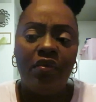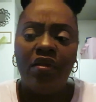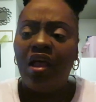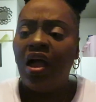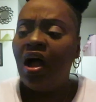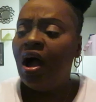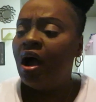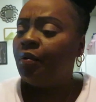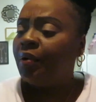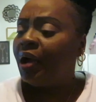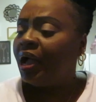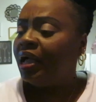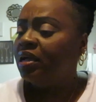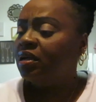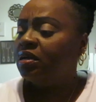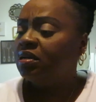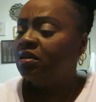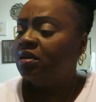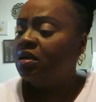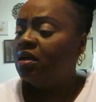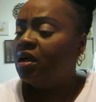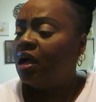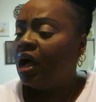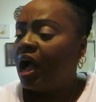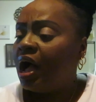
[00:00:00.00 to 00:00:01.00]
Alright.
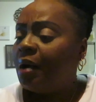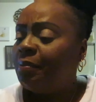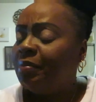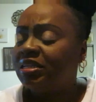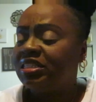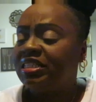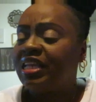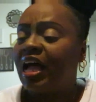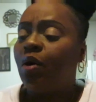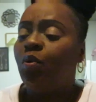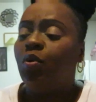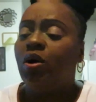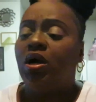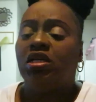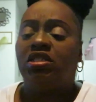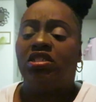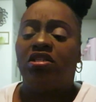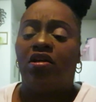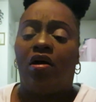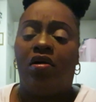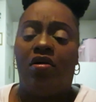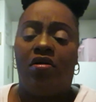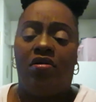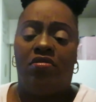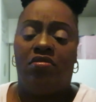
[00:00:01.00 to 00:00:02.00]
How much that was,
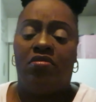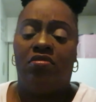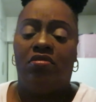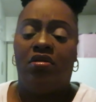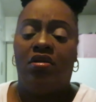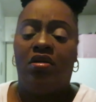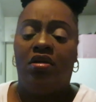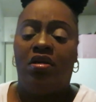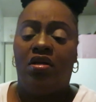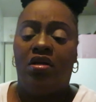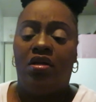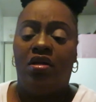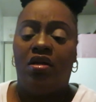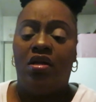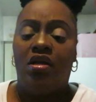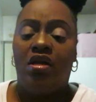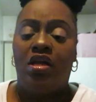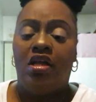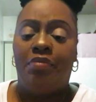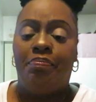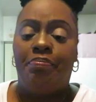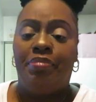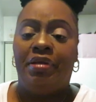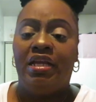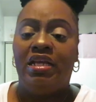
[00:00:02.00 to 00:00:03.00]
y'all?
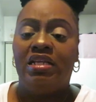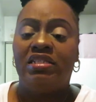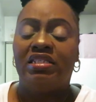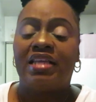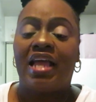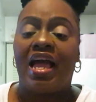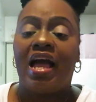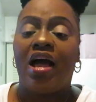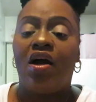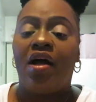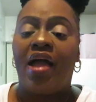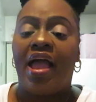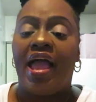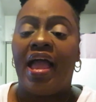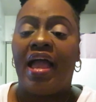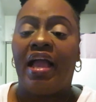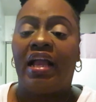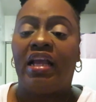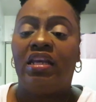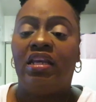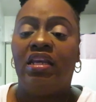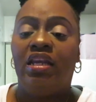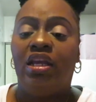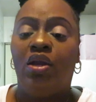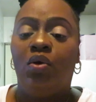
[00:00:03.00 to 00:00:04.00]
Peace Out
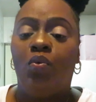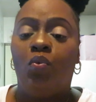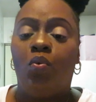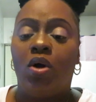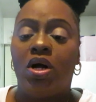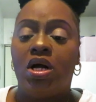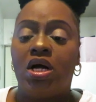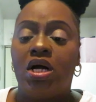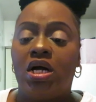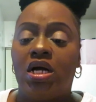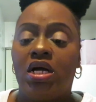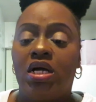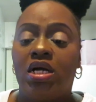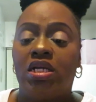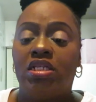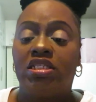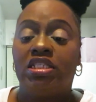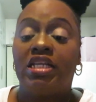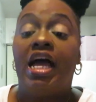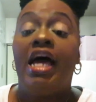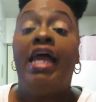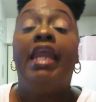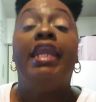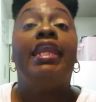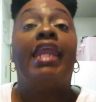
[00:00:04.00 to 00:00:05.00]
Acne
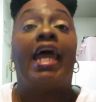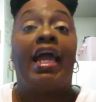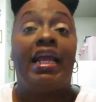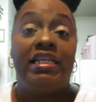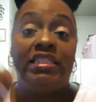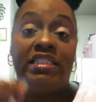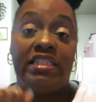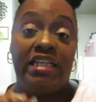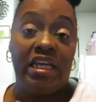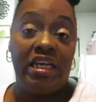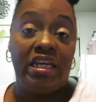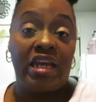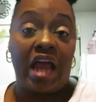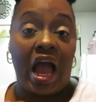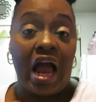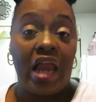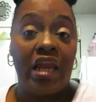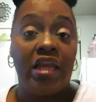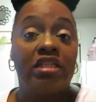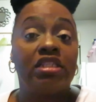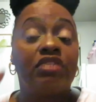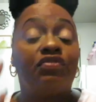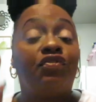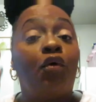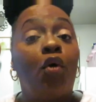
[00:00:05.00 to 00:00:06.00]
was
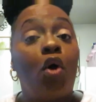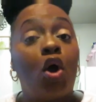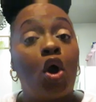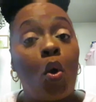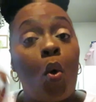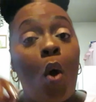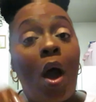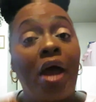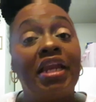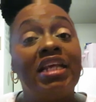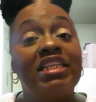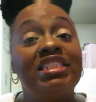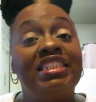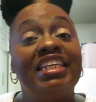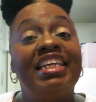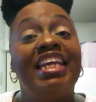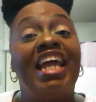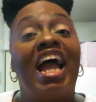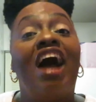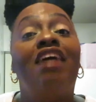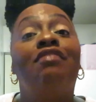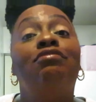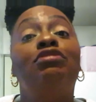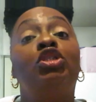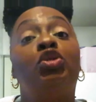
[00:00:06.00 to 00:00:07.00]
$19 for a
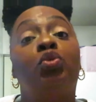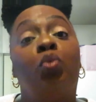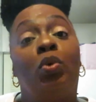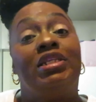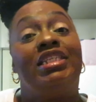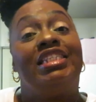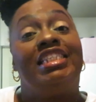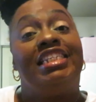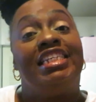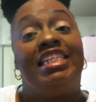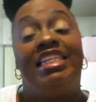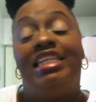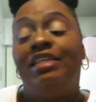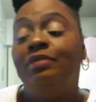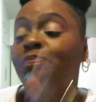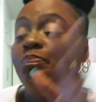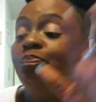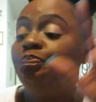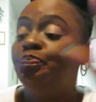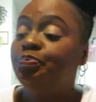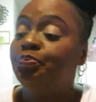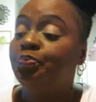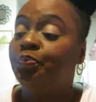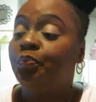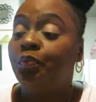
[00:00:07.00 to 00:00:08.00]
quantity of 20
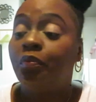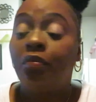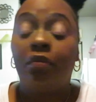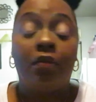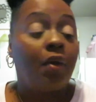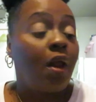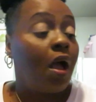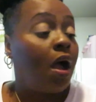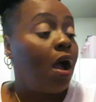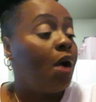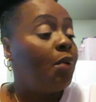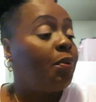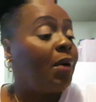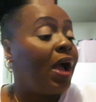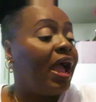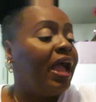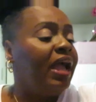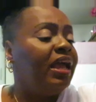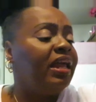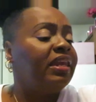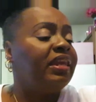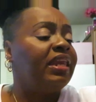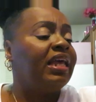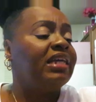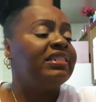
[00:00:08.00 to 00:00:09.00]
all
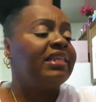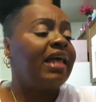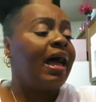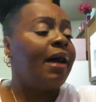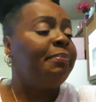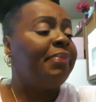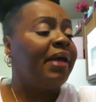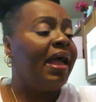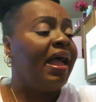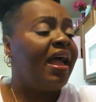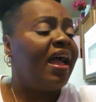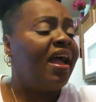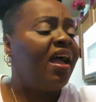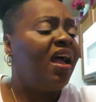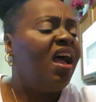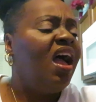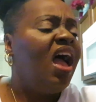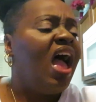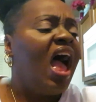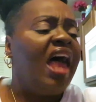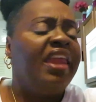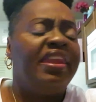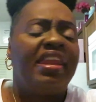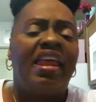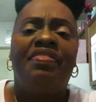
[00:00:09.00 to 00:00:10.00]
right that's not bad
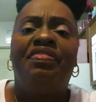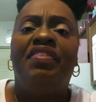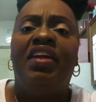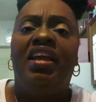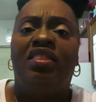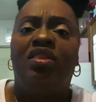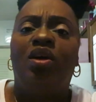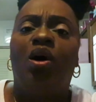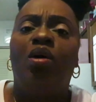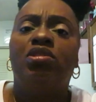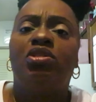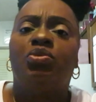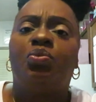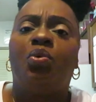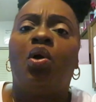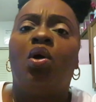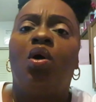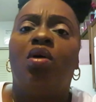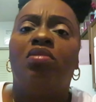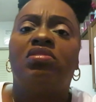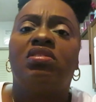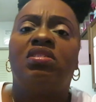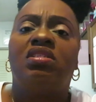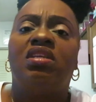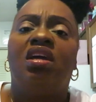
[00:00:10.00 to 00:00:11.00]
and i think those were
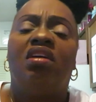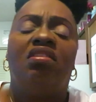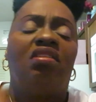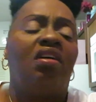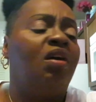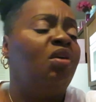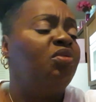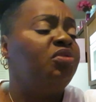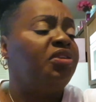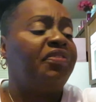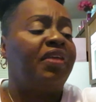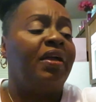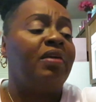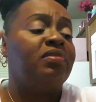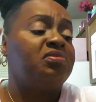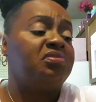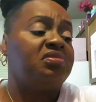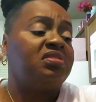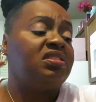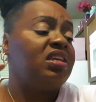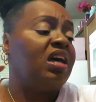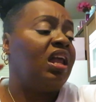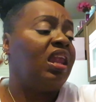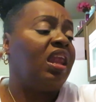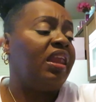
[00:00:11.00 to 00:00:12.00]
on sale i don't know if they was
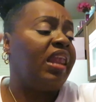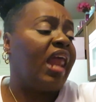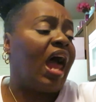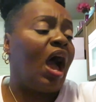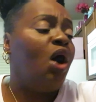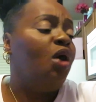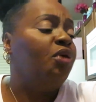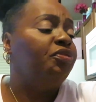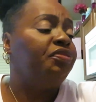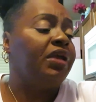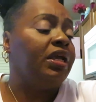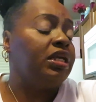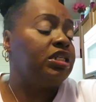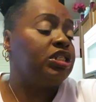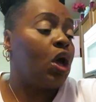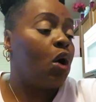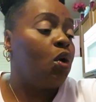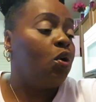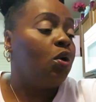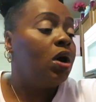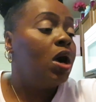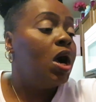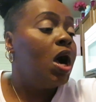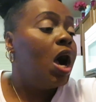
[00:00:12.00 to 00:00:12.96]
on sale or not i don't think so